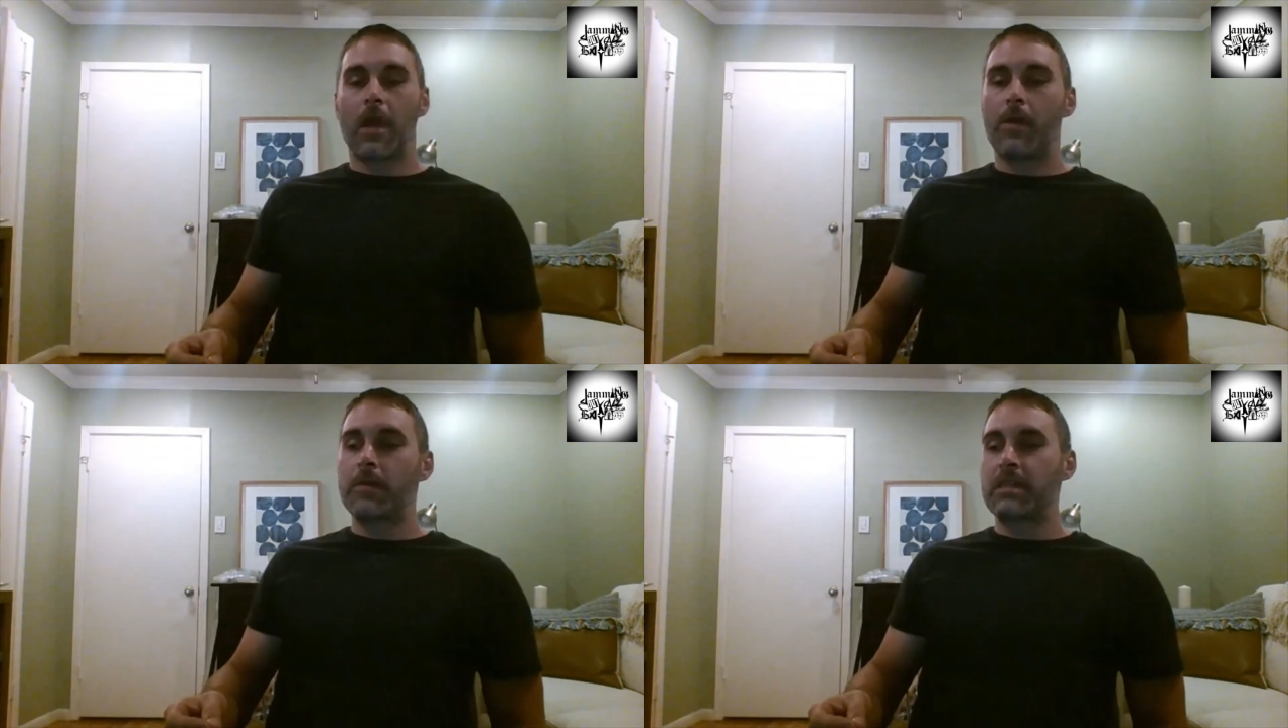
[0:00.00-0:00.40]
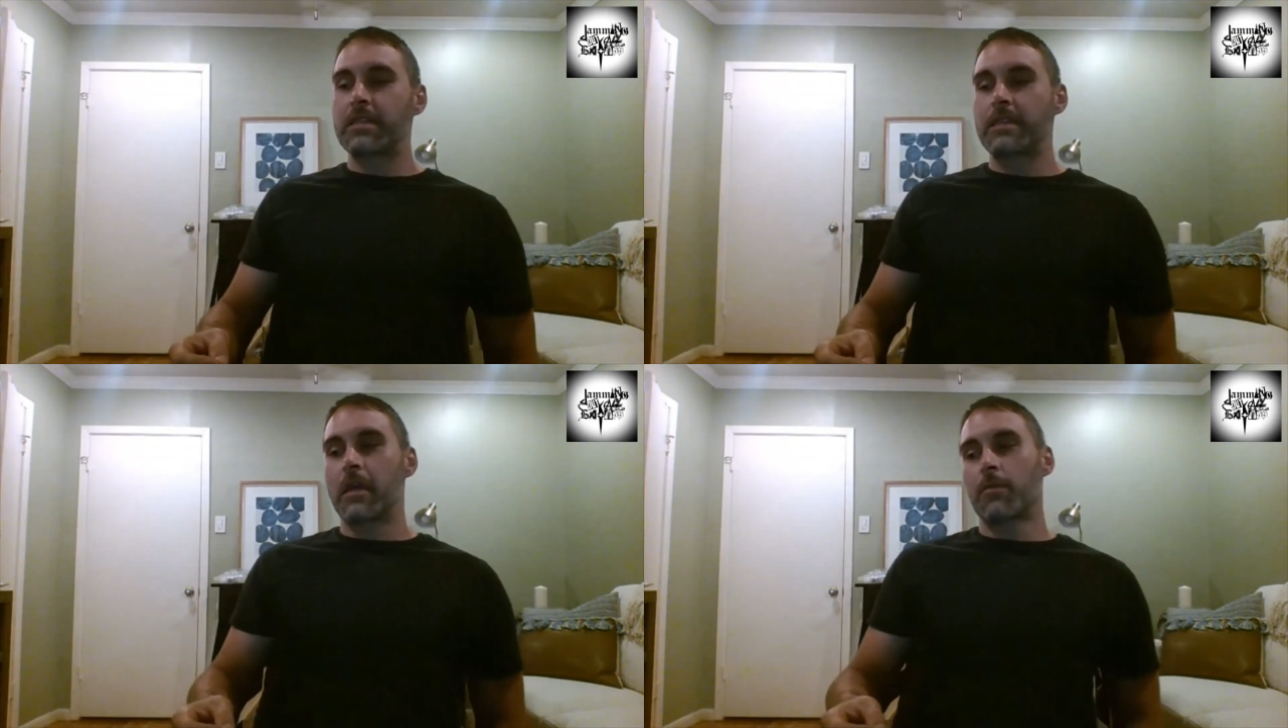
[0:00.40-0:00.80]
I would
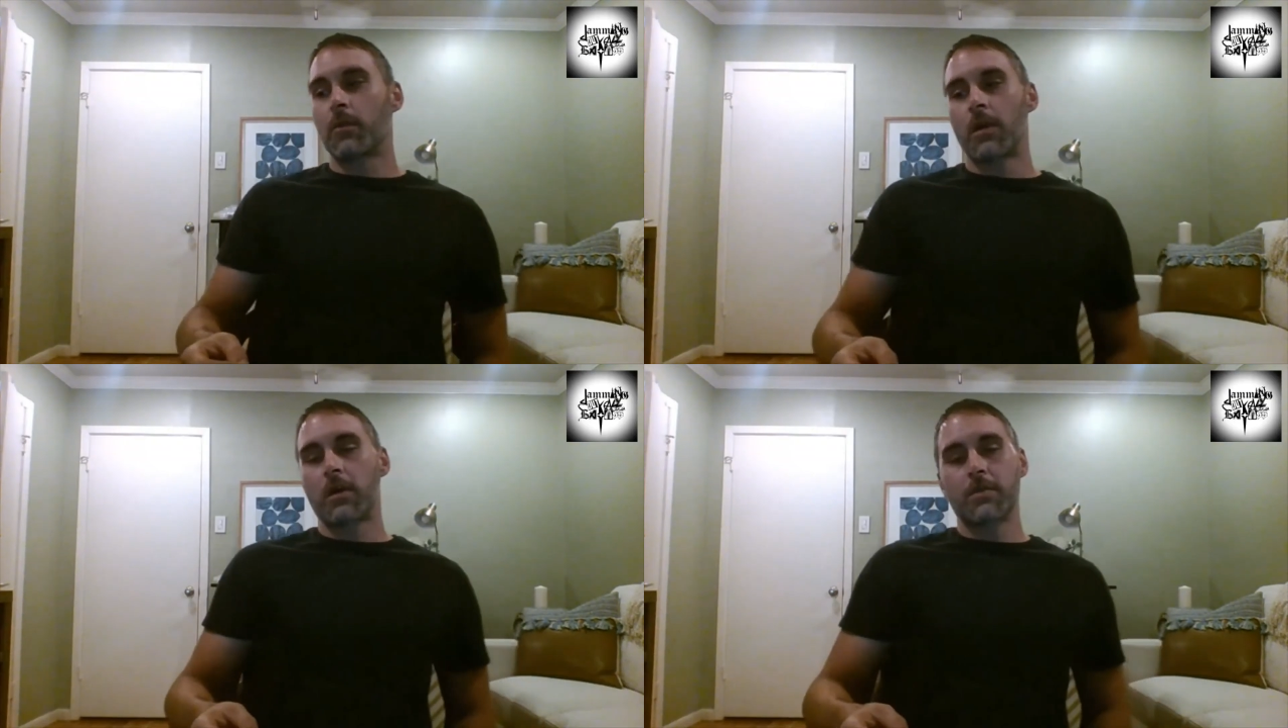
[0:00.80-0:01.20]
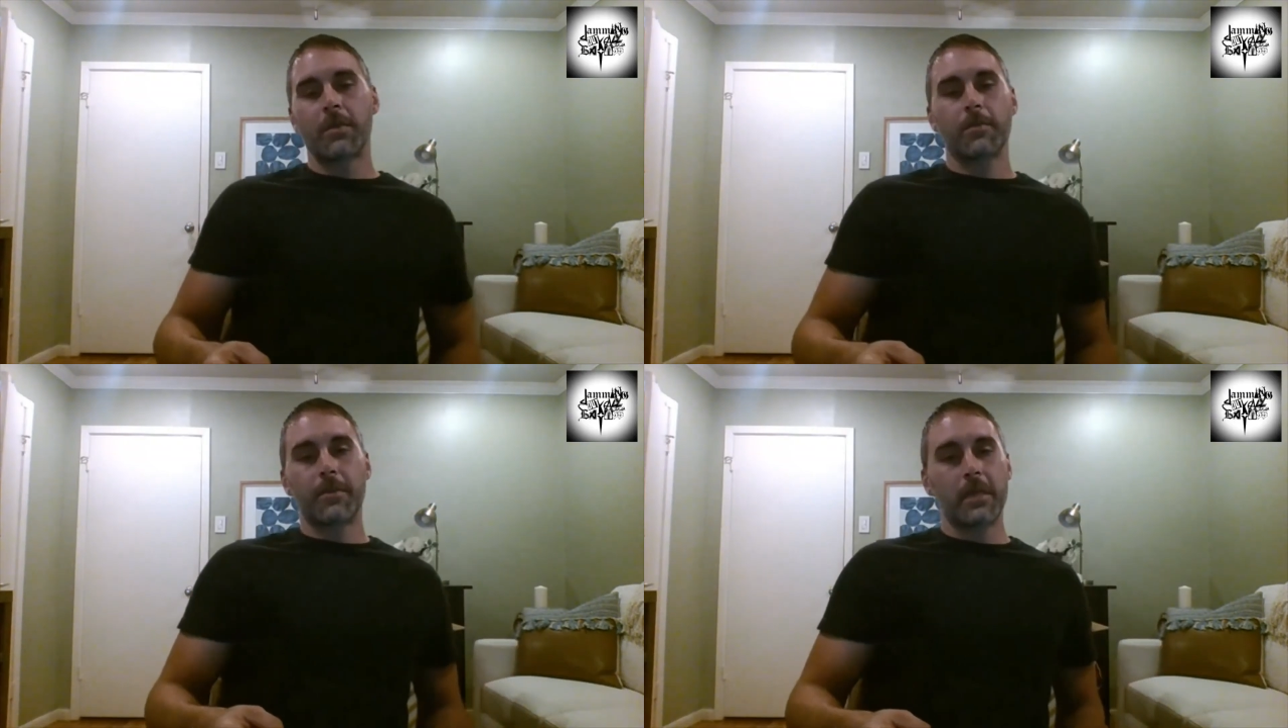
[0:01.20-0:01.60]
say Sophomore House,
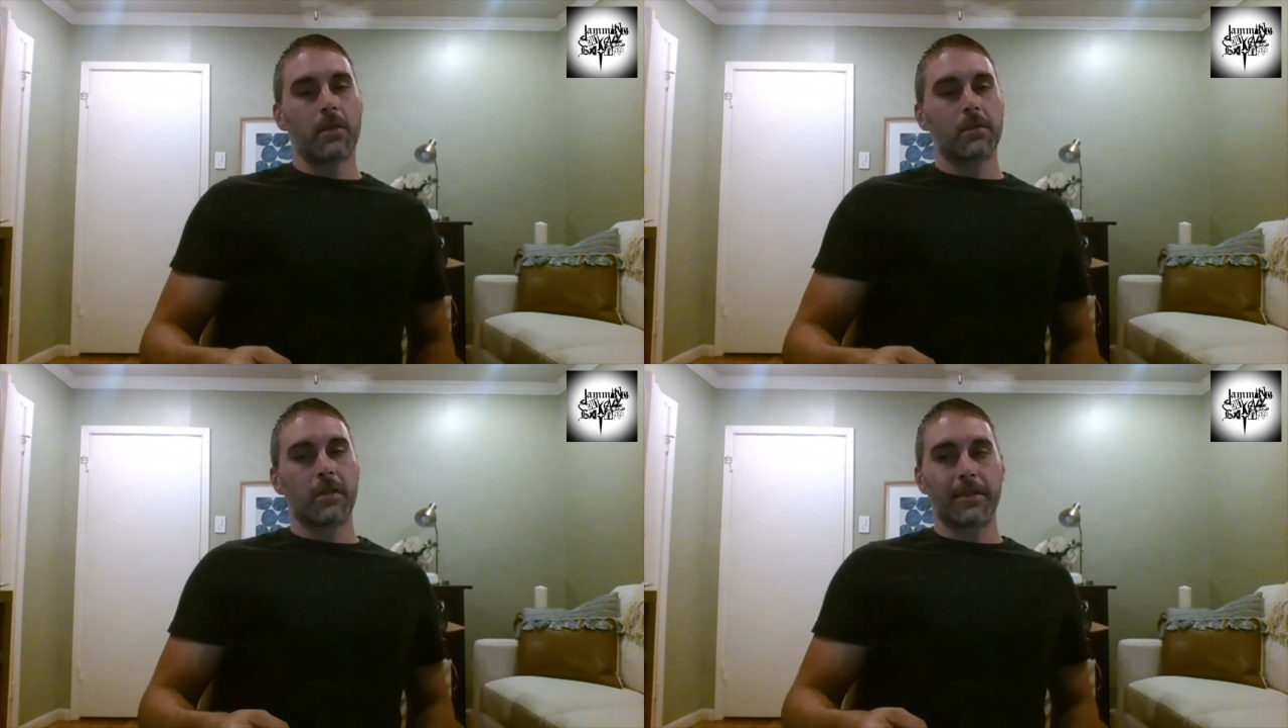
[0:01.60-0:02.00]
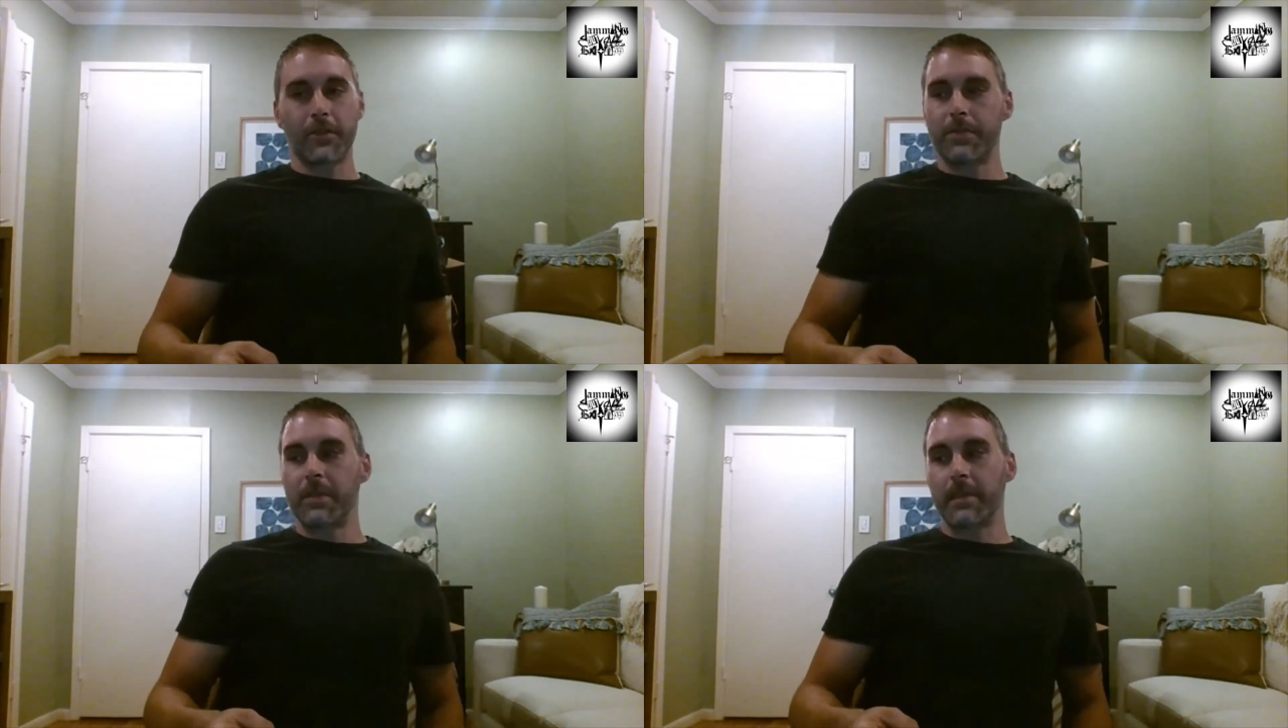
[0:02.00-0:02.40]
but to be honest, like
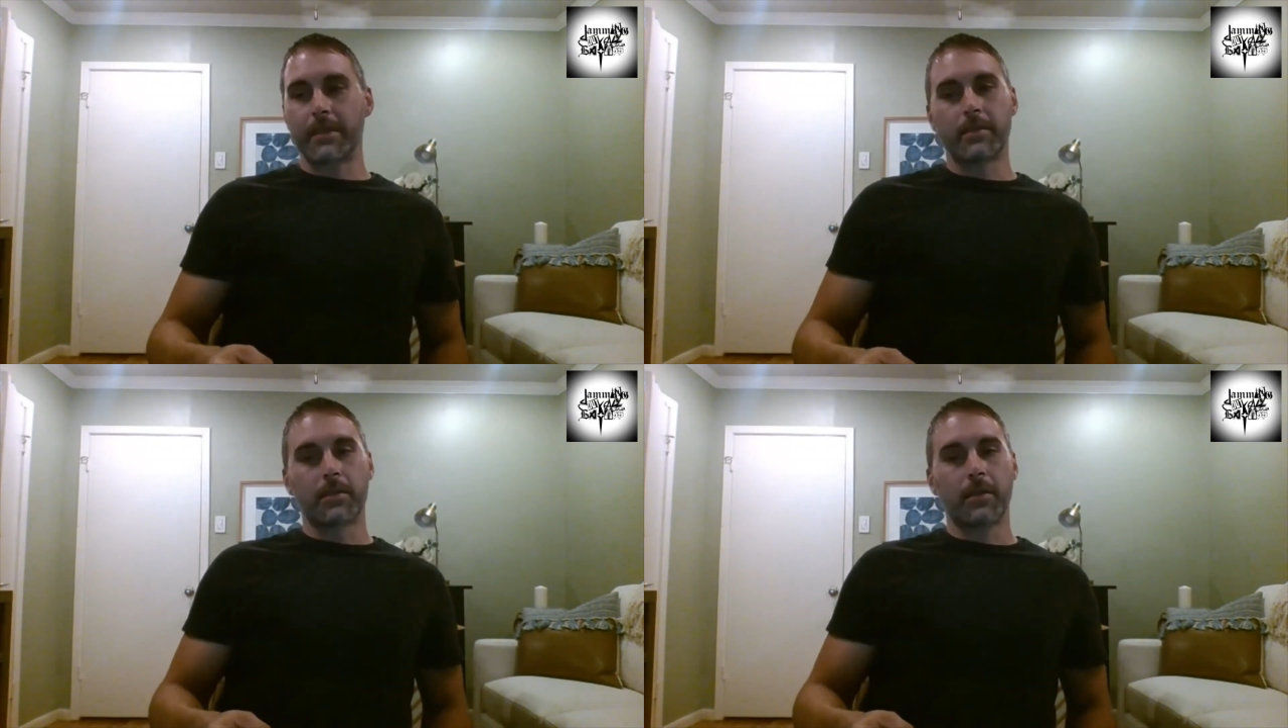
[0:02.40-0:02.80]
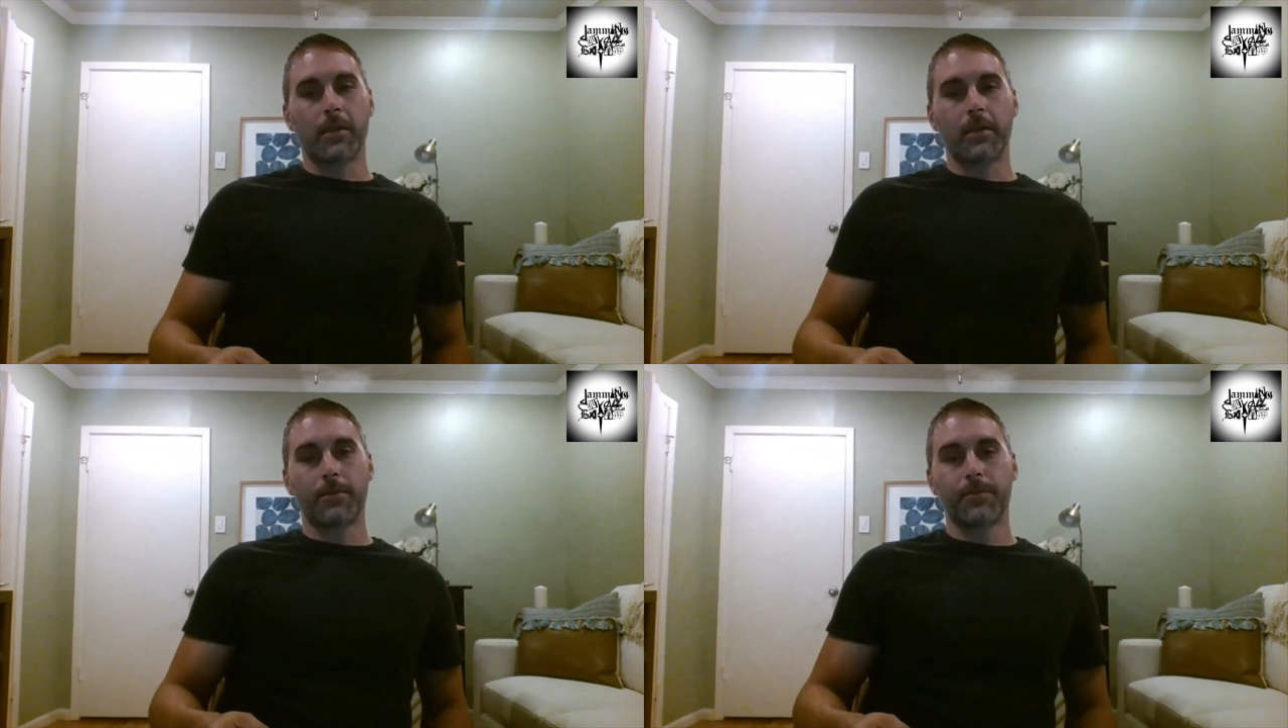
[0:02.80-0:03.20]
Trip 6 is
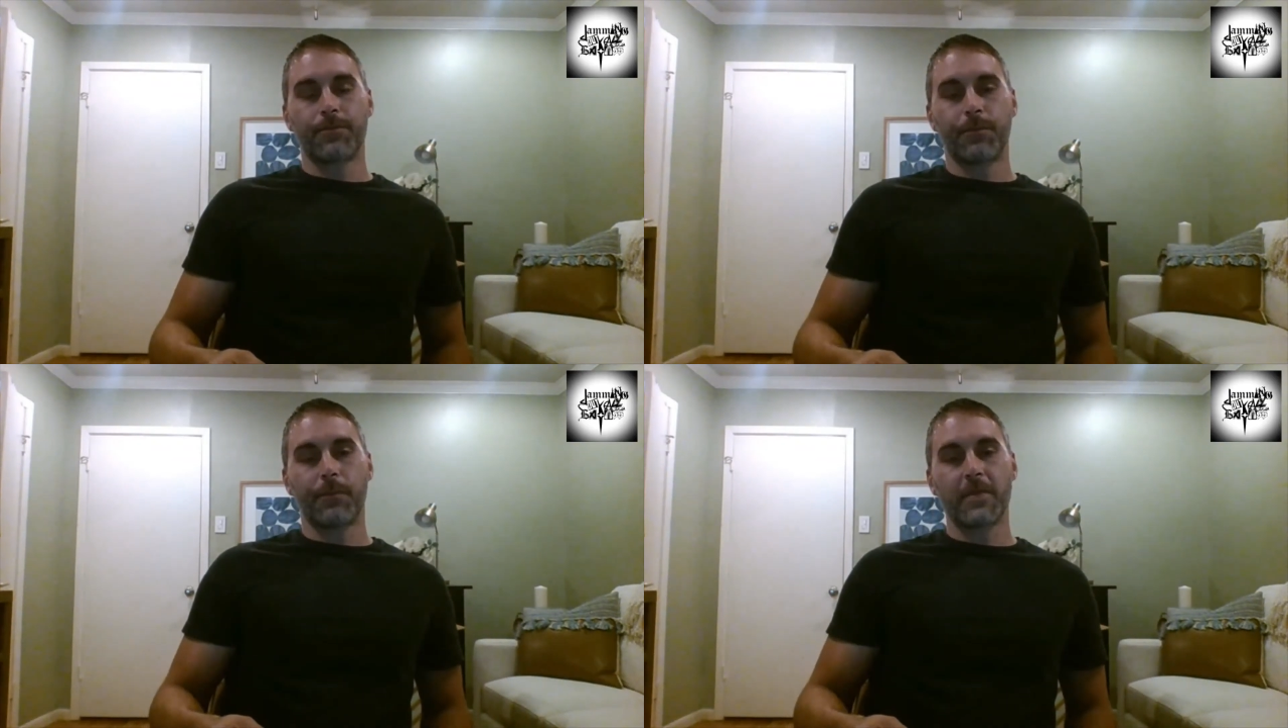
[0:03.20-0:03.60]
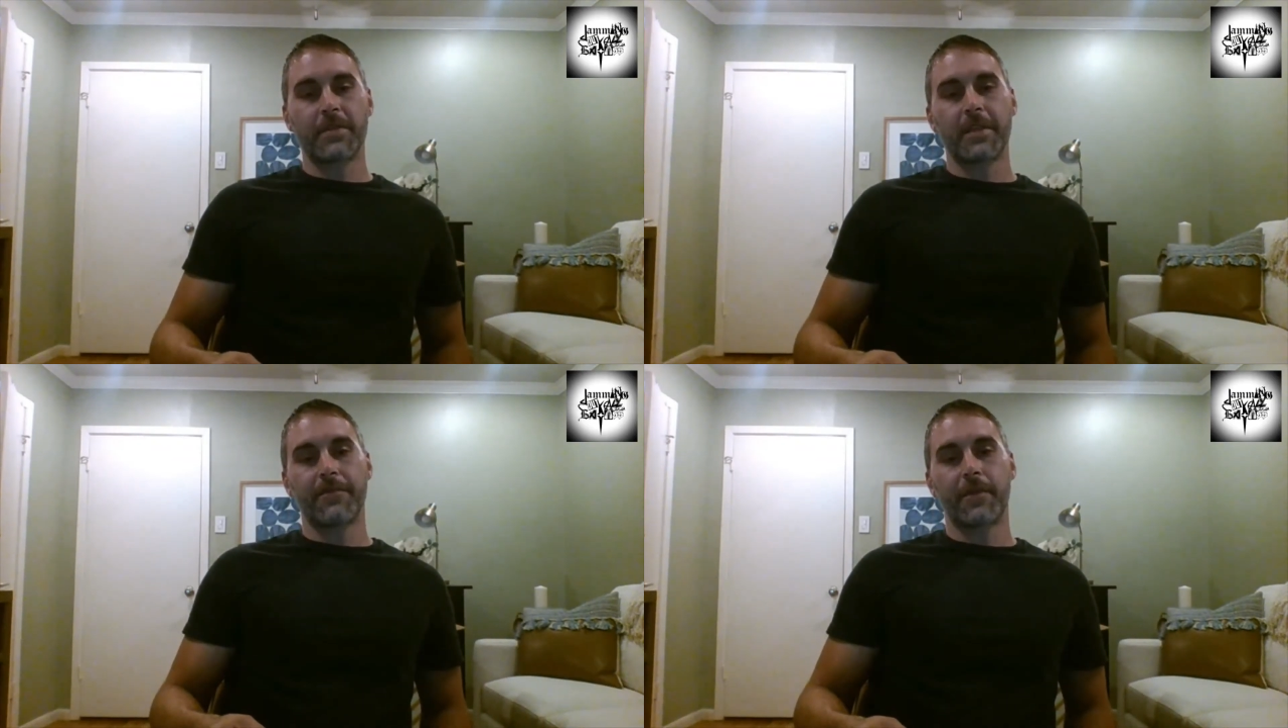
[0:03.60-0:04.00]
like the
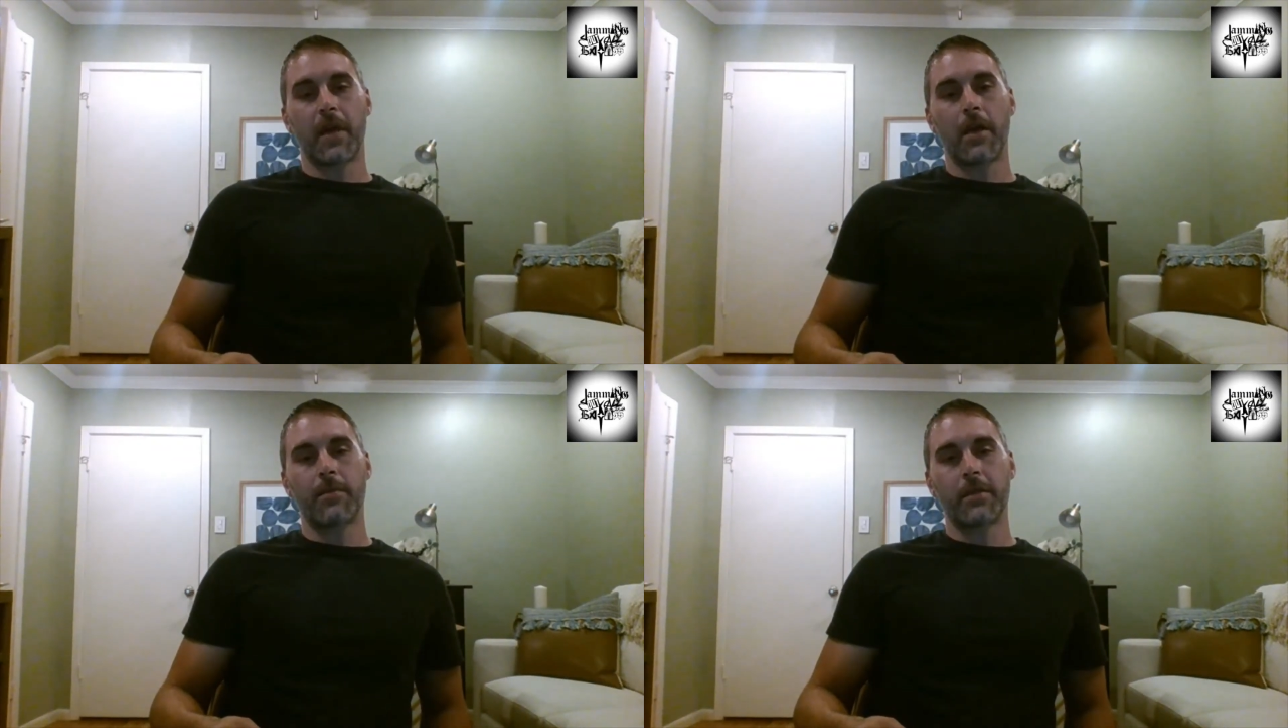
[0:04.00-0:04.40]
same vibe.